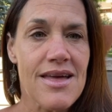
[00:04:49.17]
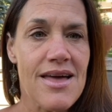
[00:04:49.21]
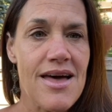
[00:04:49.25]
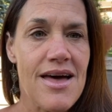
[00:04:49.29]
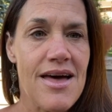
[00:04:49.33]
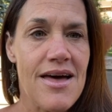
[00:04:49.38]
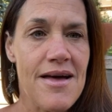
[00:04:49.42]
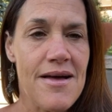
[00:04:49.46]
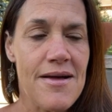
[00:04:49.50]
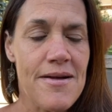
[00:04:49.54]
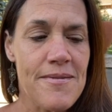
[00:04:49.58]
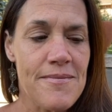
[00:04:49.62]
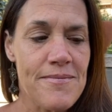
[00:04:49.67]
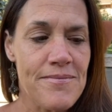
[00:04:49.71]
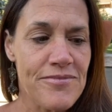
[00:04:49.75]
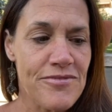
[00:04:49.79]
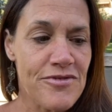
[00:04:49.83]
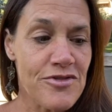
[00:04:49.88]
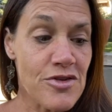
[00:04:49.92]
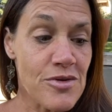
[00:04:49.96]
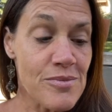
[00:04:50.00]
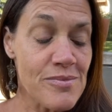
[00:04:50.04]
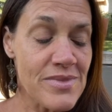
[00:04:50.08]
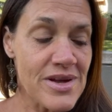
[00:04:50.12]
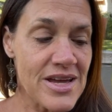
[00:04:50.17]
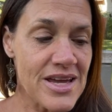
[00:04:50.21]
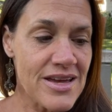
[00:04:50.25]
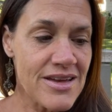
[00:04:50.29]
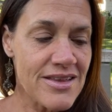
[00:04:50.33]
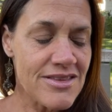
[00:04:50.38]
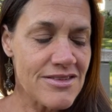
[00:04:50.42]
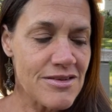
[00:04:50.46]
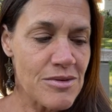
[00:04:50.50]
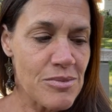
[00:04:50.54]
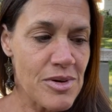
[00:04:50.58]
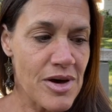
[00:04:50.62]
For me,
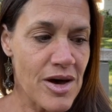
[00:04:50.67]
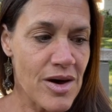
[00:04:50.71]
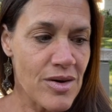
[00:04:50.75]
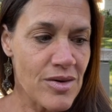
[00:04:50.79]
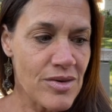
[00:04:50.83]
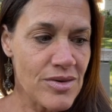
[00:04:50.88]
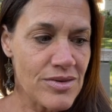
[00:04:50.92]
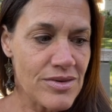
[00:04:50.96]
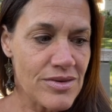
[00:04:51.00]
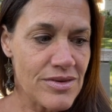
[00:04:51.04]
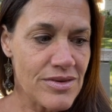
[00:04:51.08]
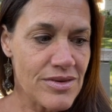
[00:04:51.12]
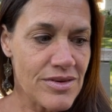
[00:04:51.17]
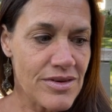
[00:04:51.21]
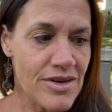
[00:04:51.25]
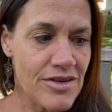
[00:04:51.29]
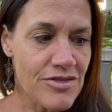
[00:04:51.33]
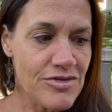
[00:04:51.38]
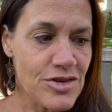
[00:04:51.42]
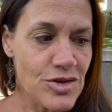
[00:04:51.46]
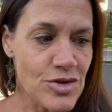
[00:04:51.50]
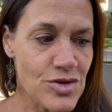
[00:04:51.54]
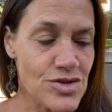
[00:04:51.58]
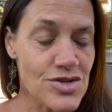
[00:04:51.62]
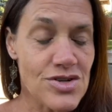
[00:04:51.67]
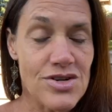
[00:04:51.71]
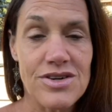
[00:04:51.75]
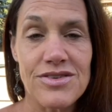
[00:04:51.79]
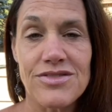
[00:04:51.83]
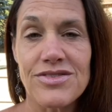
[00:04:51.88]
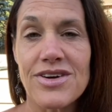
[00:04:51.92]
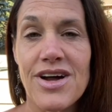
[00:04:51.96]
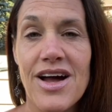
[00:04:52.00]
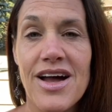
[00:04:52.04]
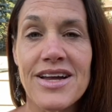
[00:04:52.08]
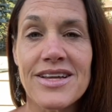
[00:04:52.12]
it's about a future
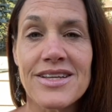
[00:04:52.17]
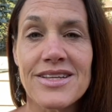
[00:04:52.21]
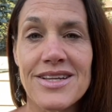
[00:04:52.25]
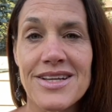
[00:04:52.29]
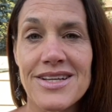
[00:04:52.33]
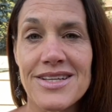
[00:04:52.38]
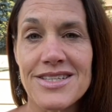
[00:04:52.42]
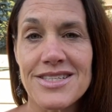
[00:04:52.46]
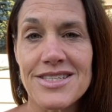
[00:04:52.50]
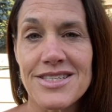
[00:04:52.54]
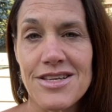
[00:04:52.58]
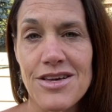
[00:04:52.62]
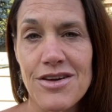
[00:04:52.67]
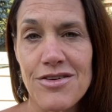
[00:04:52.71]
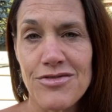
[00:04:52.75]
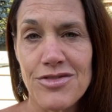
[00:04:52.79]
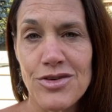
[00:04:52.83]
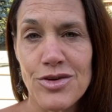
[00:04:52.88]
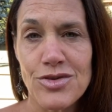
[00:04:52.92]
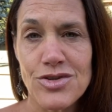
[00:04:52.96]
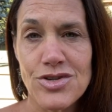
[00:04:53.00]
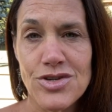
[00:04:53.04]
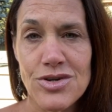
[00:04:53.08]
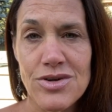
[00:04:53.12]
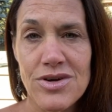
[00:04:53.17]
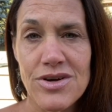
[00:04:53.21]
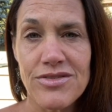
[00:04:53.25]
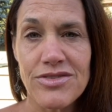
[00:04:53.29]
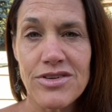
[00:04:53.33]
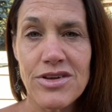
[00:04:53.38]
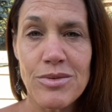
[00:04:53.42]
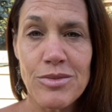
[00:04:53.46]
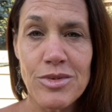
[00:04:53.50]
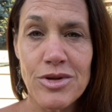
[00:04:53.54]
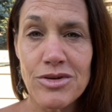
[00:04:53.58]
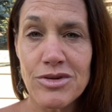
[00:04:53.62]
of kindness, a future of
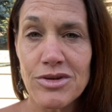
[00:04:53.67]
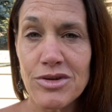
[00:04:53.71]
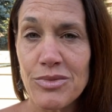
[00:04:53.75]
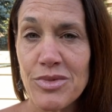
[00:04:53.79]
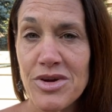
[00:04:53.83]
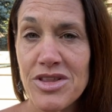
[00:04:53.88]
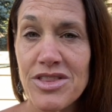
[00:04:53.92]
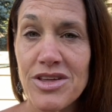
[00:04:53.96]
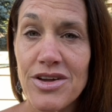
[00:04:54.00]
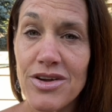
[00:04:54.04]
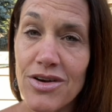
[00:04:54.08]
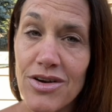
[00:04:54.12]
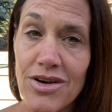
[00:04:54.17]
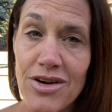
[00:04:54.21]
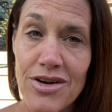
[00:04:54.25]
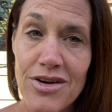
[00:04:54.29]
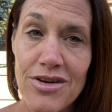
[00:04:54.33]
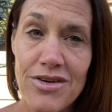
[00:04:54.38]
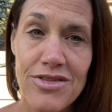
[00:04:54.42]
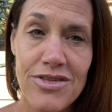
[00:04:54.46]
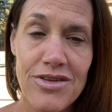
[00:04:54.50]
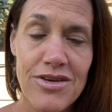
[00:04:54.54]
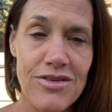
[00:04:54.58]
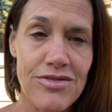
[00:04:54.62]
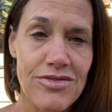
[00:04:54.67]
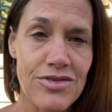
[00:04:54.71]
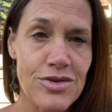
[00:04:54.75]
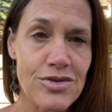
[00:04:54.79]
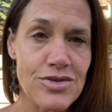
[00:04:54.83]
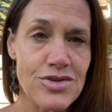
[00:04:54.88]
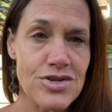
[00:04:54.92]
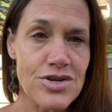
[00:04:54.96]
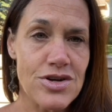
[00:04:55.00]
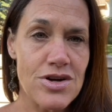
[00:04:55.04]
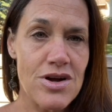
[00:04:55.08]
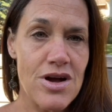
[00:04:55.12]
communion with the earth, a
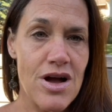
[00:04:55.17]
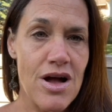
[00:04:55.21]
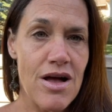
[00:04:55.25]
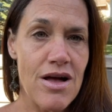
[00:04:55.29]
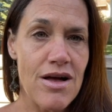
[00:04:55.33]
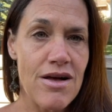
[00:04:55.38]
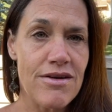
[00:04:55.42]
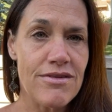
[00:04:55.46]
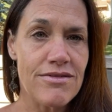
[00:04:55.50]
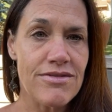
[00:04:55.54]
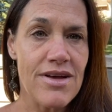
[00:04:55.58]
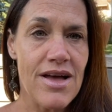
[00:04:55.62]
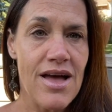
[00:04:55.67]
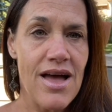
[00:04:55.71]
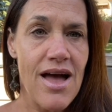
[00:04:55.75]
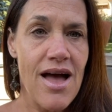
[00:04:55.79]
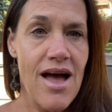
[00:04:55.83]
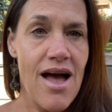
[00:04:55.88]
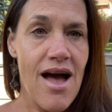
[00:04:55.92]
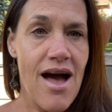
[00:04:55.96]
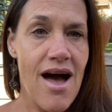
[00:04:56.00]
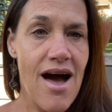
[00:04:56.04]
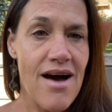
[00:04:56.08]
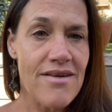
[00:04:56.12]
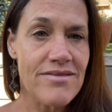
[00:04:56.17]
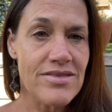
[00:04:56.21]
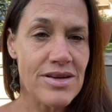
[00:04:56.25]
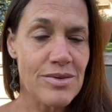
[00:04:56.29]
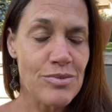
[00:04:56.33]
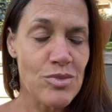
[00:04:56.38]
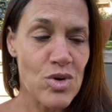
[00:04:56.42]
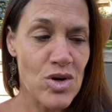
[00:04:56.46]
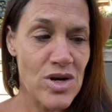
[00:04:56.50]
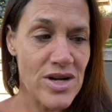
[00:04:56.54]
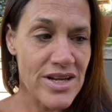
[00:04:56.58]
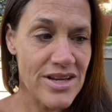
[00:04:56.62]
future of having
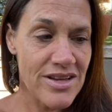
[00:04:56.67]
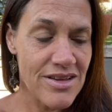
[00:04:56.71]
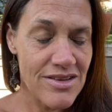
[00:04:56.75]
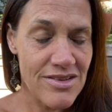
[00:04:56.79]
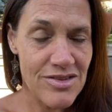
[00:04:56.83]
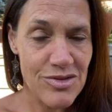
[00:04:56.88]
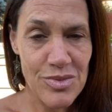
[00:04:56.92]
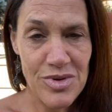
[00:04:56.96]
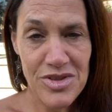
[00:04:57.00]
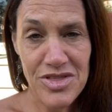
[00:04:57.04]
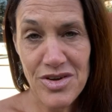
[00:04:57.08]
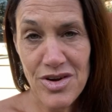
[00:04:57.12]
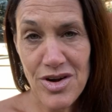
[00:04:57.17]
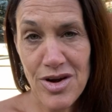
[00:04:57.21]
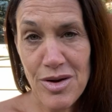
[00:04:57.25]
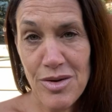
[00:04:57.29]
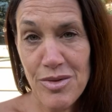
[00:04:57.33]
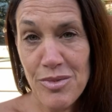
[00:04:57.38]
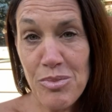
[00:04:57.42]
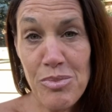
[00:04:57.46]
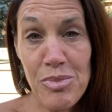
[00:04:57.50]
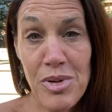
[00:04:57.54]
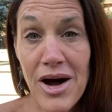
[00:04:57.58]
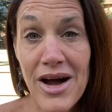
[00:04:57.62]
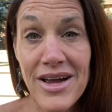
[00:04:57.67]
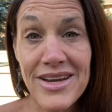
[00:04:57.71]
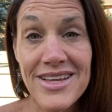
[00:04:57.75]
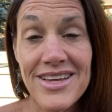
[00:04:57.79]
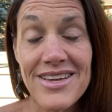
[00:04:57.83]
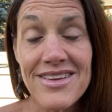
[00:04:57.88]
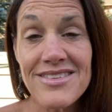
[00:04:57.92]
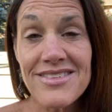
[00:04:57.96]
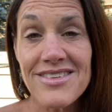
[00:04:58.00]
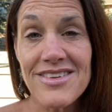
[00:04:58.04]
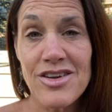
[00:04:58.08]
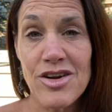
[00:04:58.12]
more ease with our
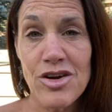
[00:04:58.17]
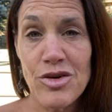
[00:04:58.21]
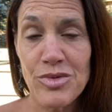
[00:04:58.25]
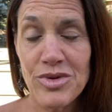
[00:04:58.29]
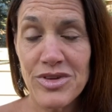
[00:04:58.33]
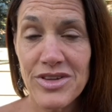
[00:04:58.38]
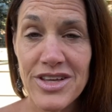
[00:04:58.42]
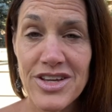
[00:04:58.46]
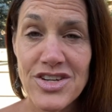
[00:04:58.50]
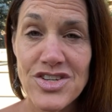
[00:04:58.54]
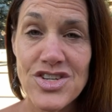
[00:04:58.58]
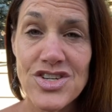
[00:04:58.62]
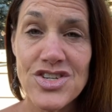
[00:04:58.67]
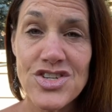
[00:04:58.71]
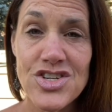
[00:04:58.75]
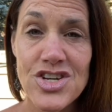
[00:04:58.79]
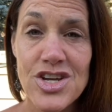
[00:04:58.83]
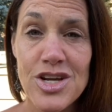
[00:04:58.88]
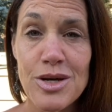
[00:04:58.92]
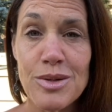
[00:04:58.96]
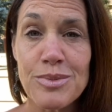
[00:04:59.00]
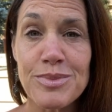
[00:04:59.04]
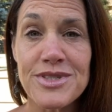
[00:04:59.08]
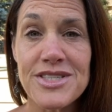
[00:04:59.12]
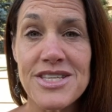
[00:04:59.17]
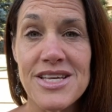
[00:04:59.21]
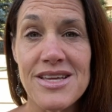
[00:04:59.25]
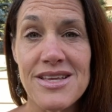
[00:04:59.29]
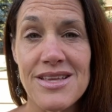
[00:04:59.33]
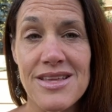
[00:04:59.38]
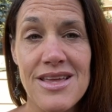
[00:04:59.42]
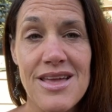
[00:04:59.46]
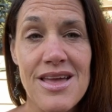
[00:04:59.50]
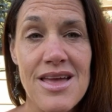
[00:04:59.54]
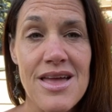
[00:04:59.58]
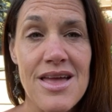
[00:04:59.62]
bodies and our relationships,
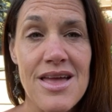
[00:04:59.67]
and